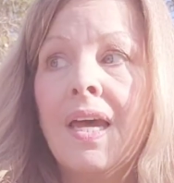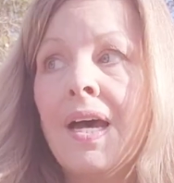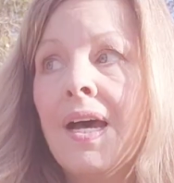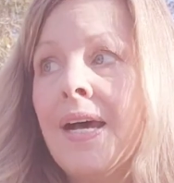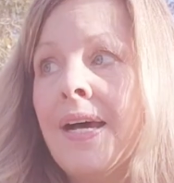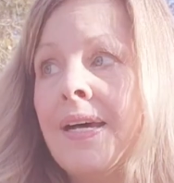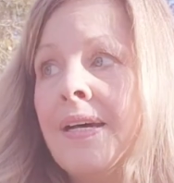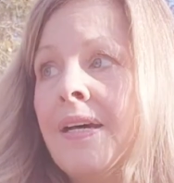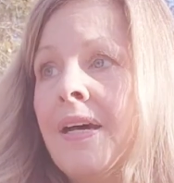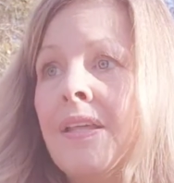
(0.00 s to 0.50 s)

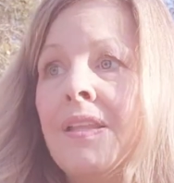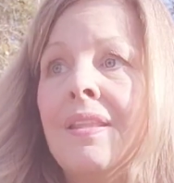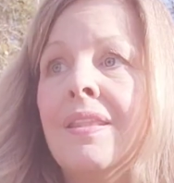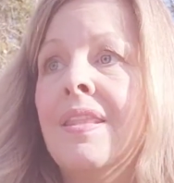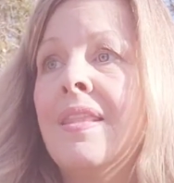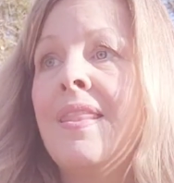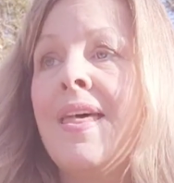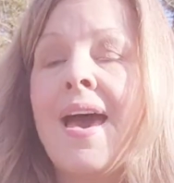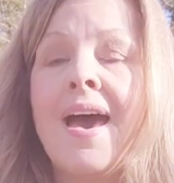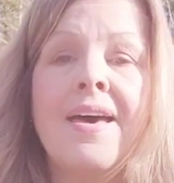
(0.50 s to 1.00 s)
Other
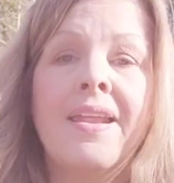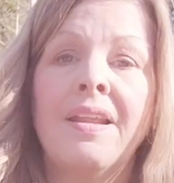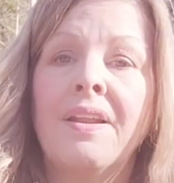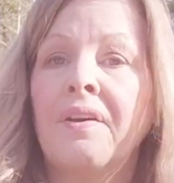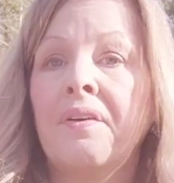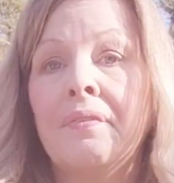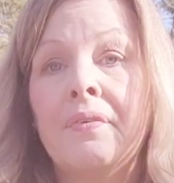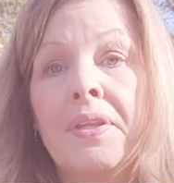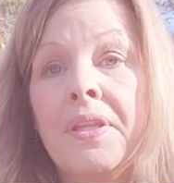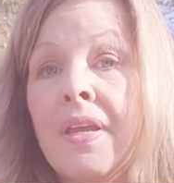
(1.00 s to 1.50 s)
than that, I
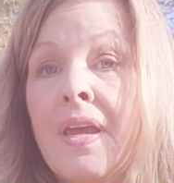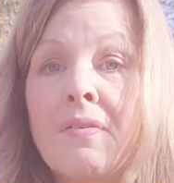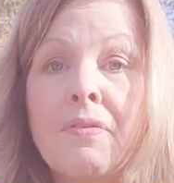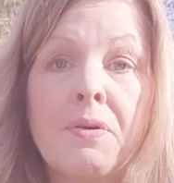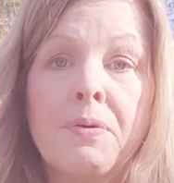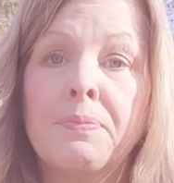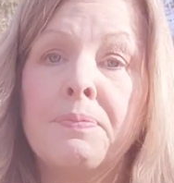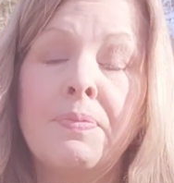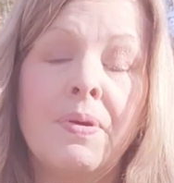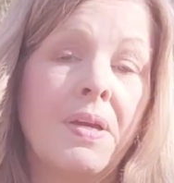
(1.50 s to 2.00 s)
don't really have
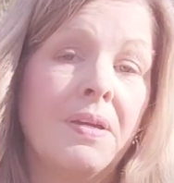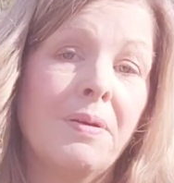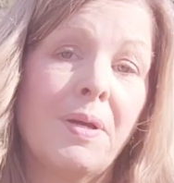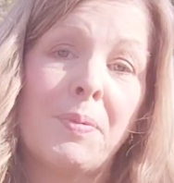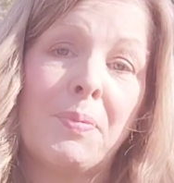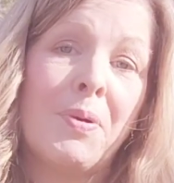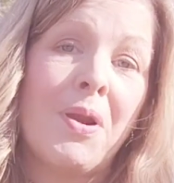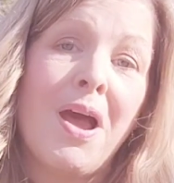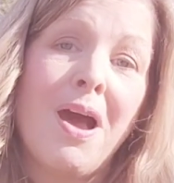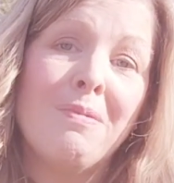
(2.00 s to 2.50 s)

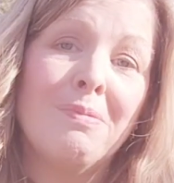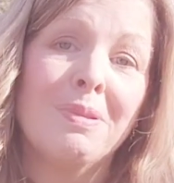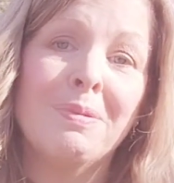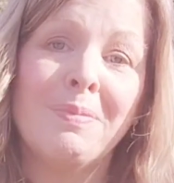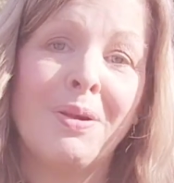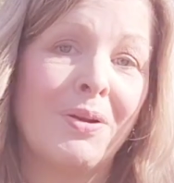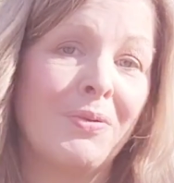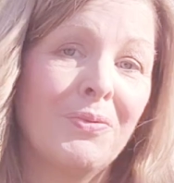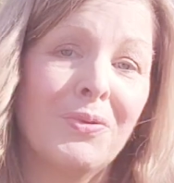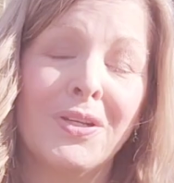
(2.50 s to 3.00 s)
a
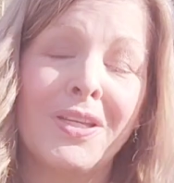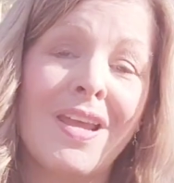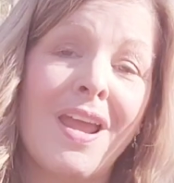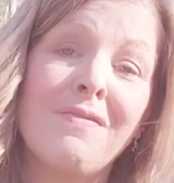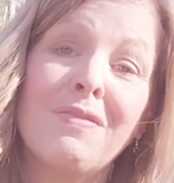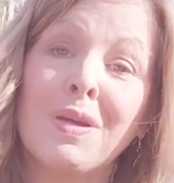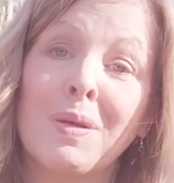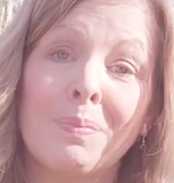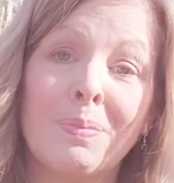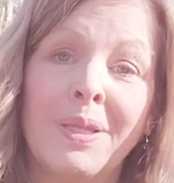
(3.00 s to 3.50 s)
problem. I don't really
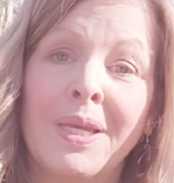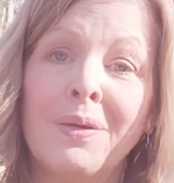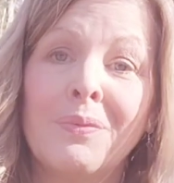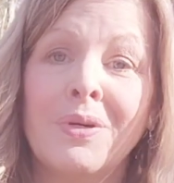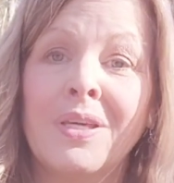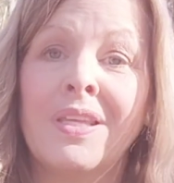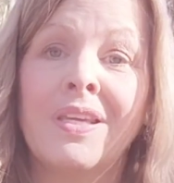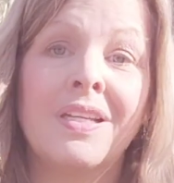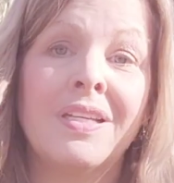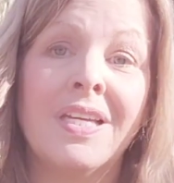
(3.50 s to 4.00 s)
have a complaint
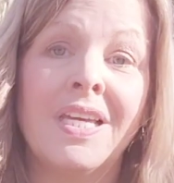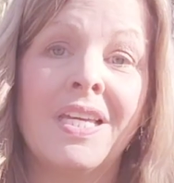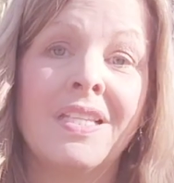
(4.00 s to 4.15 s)
with it.